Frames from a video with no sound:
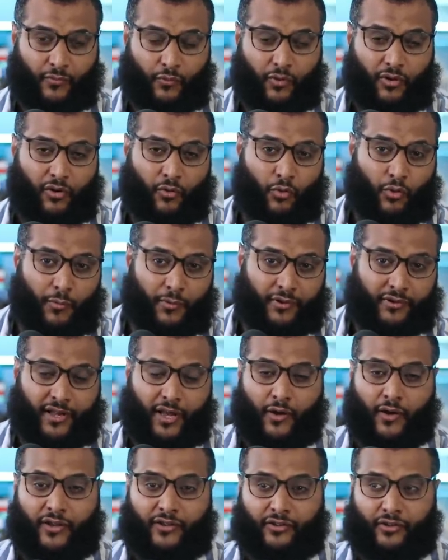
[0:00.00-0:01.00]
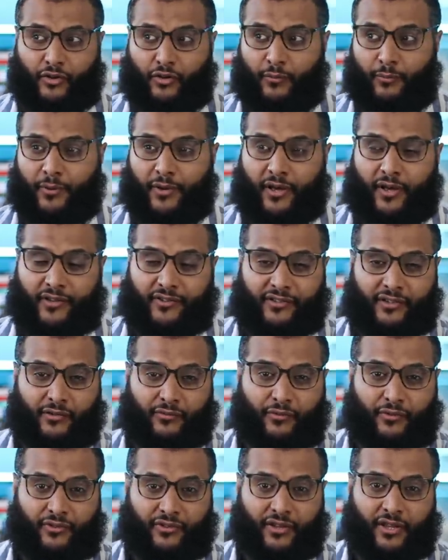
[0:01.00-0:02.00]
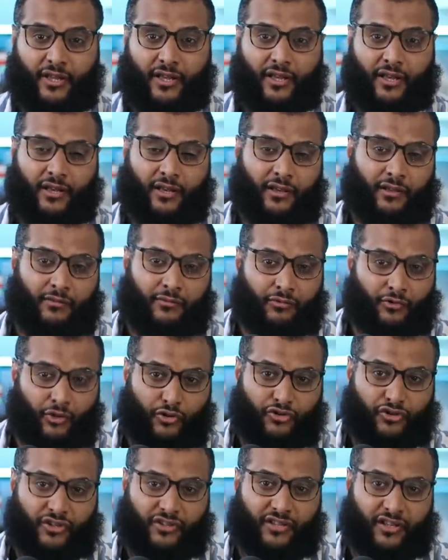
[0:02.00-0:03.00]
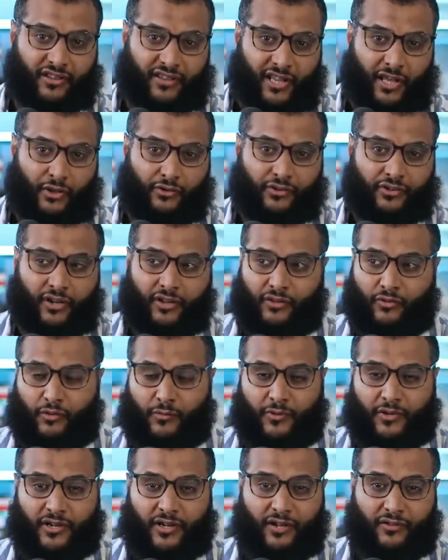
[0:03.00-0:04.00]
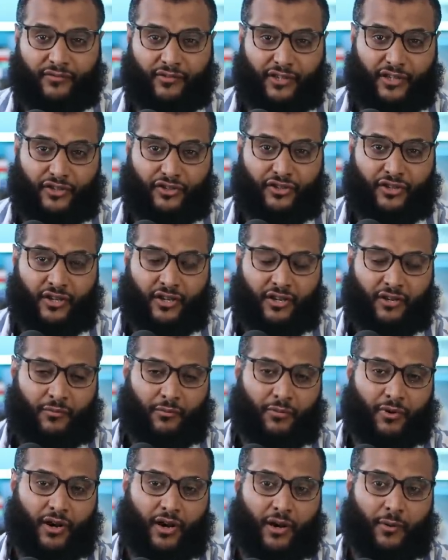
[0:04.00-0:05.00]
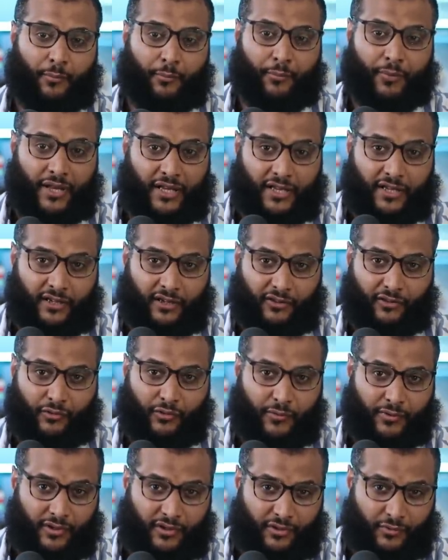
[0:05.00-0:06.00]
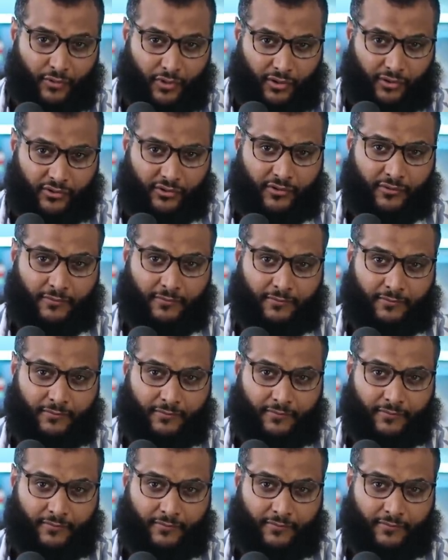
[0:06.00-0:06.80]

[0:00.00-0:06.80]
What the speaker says: where a woman now has to compare herself with not just 1,000 other women in her village, but 1 billion other women in the world.